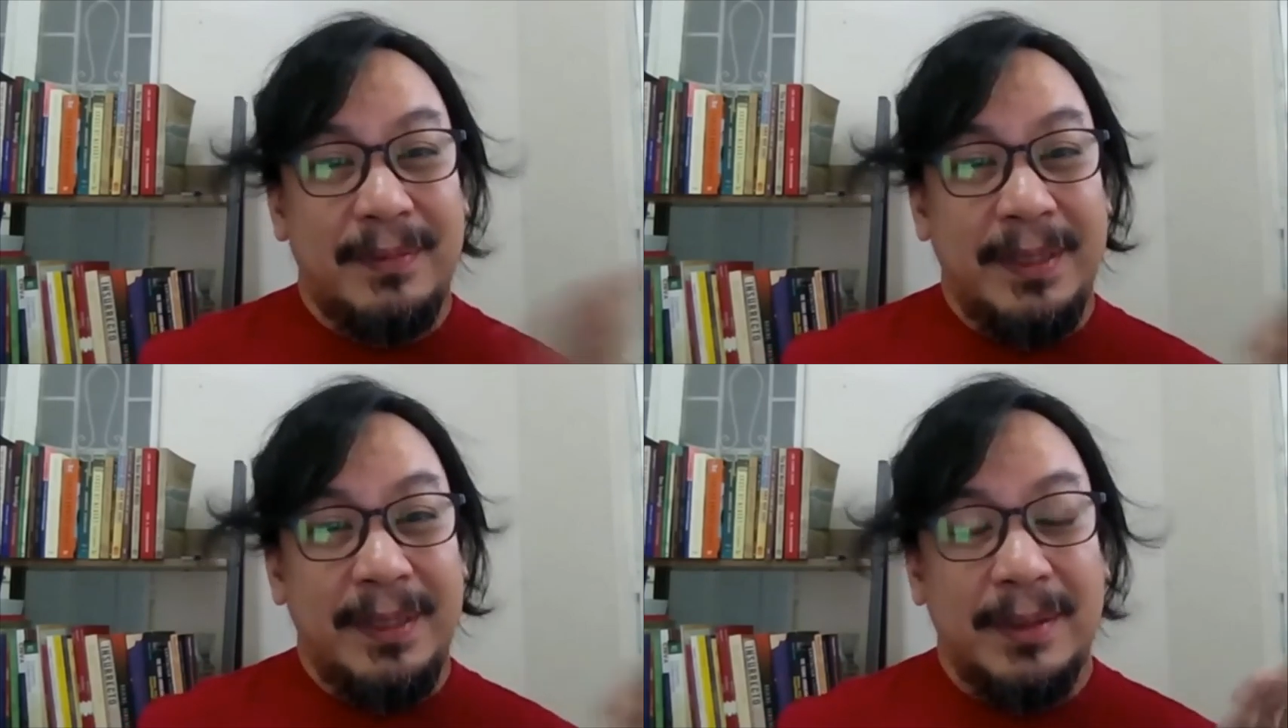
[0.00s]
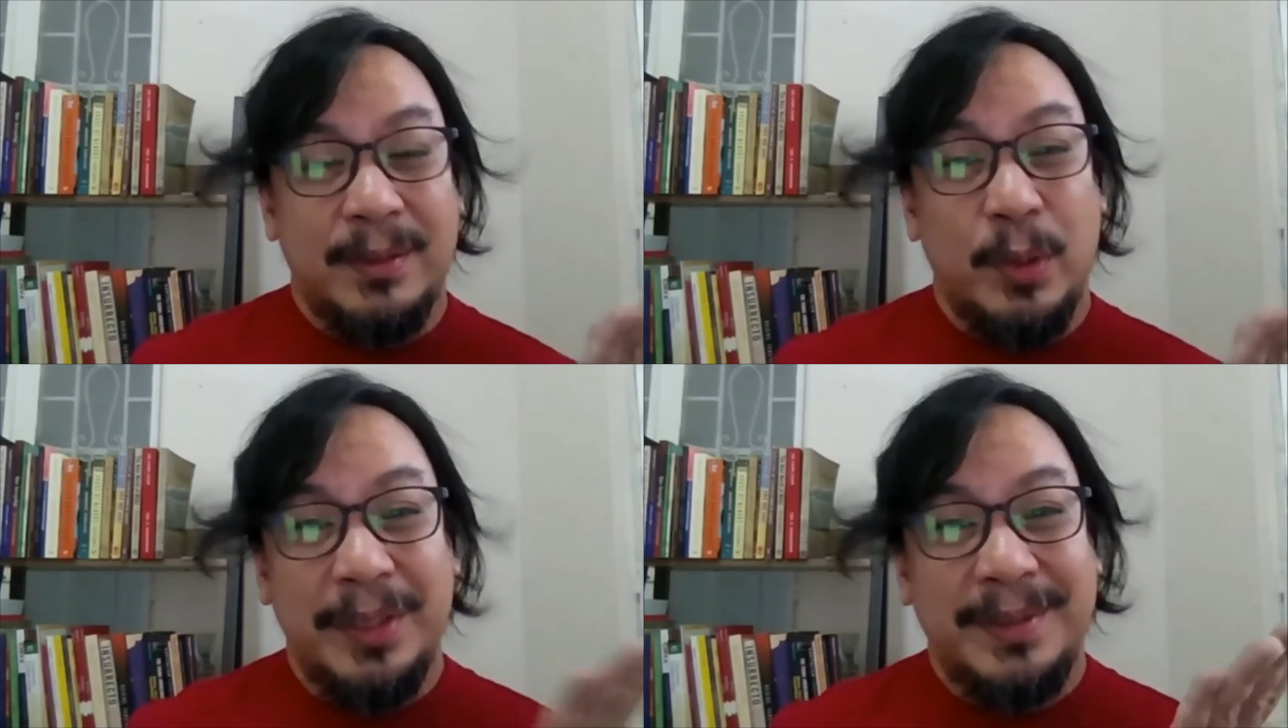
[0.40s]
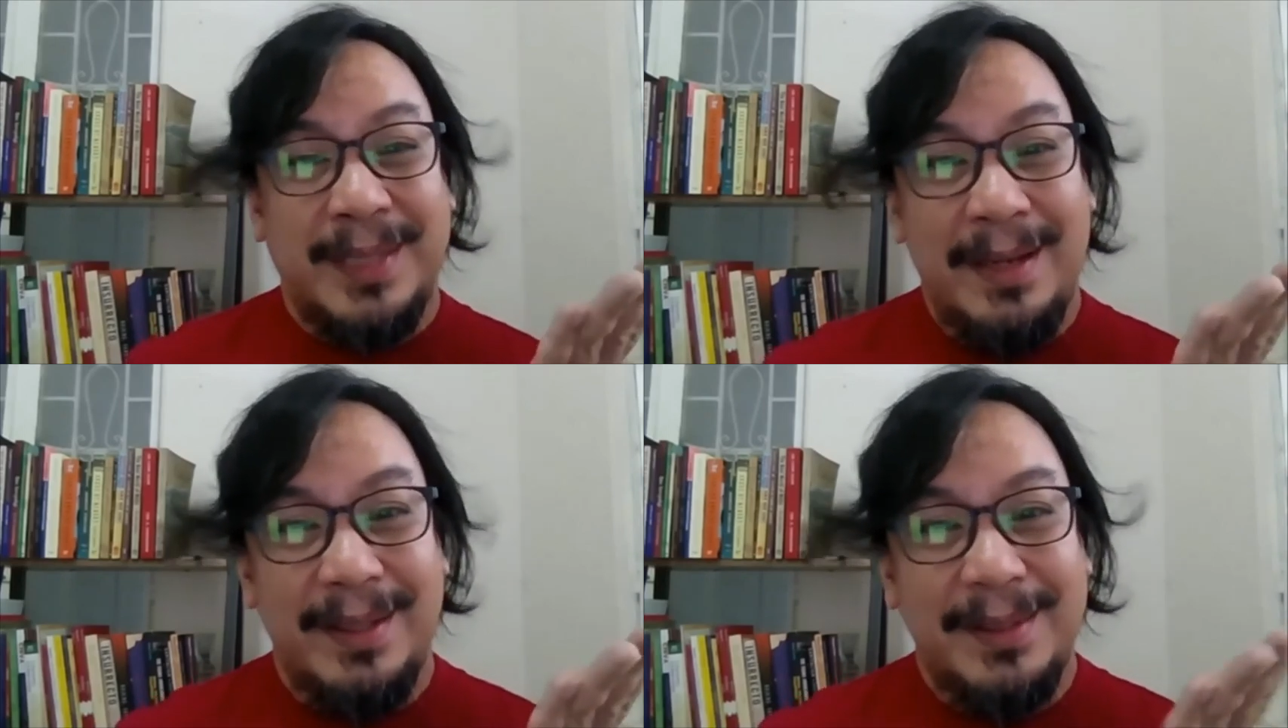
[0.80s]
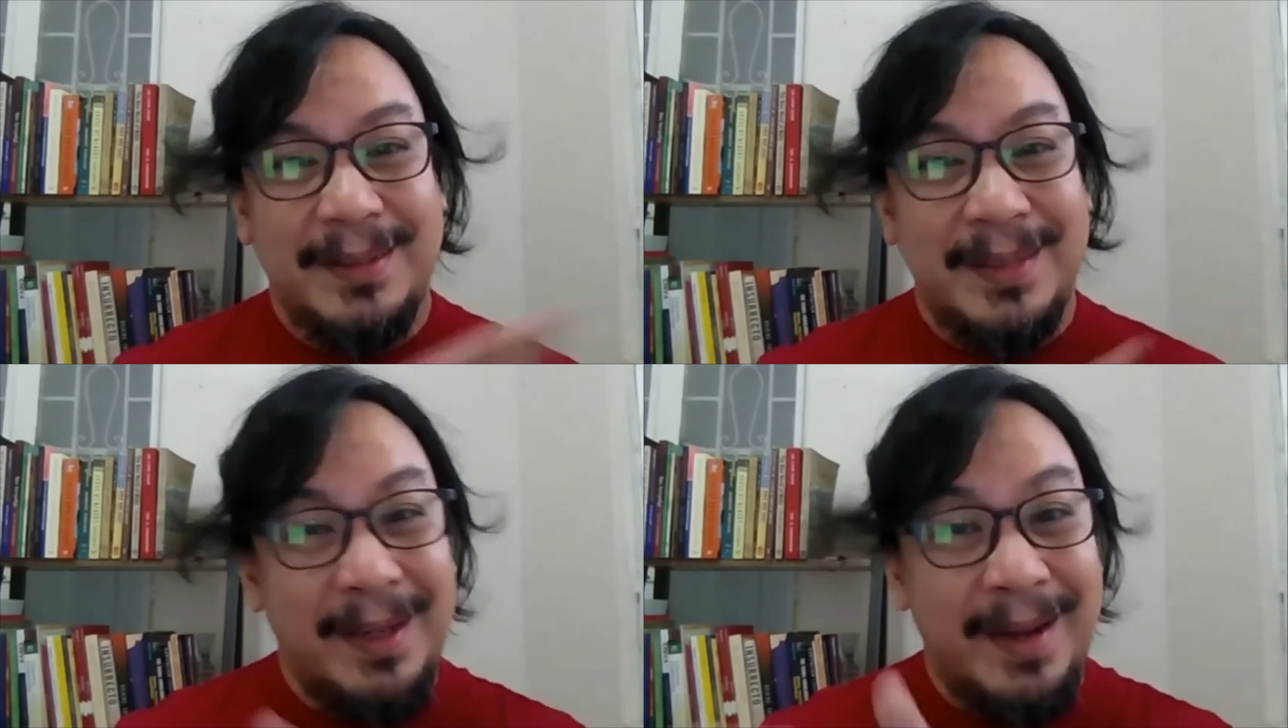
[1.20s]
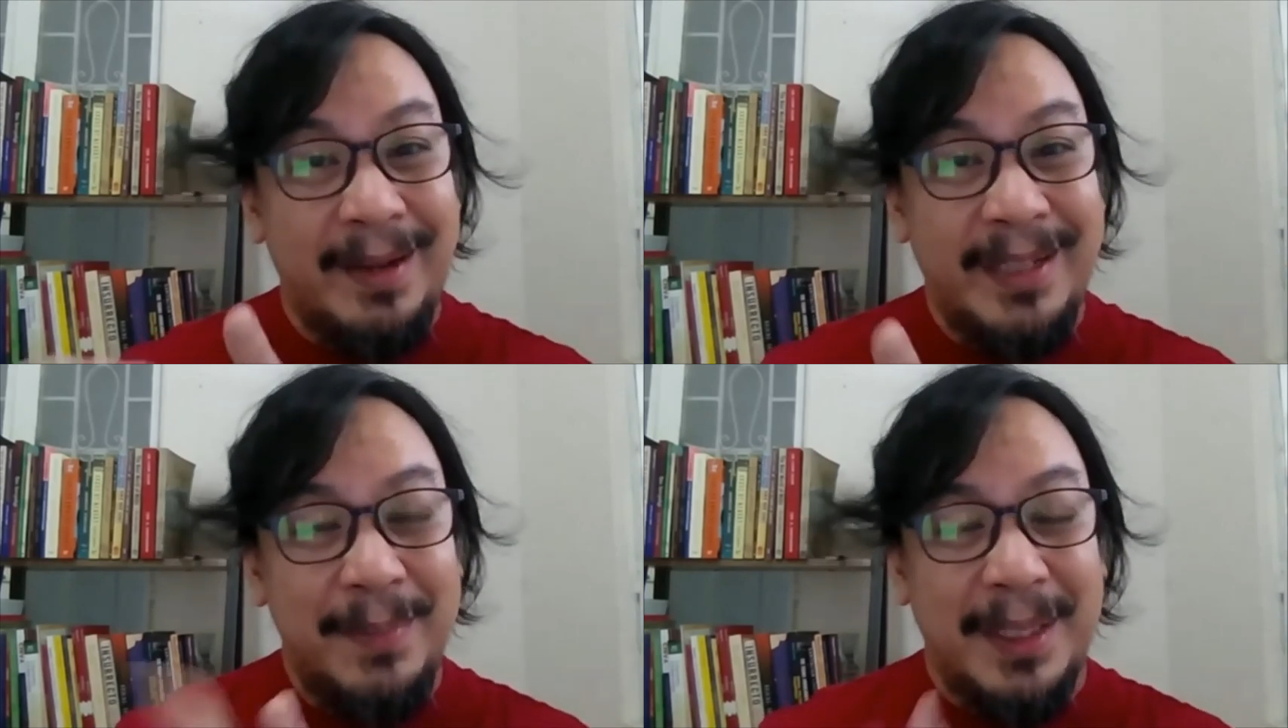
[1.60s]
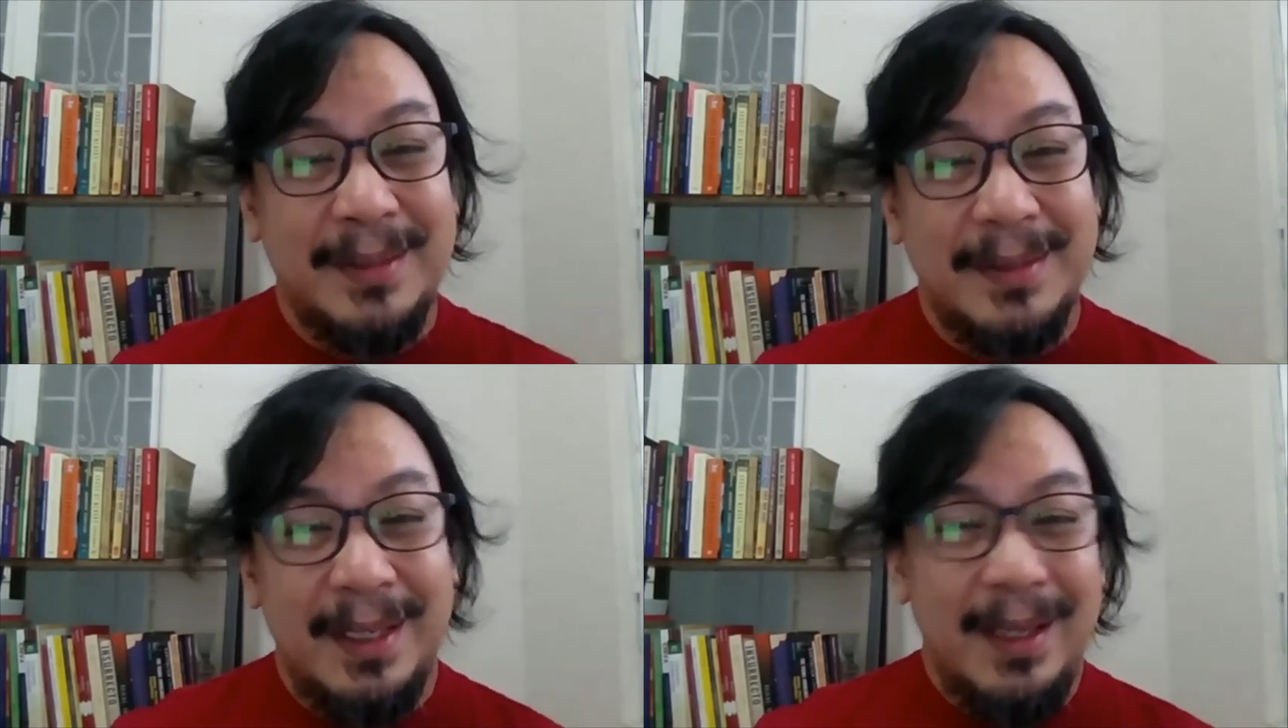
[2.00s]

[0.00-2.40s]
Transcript: you know, social scientists and academics.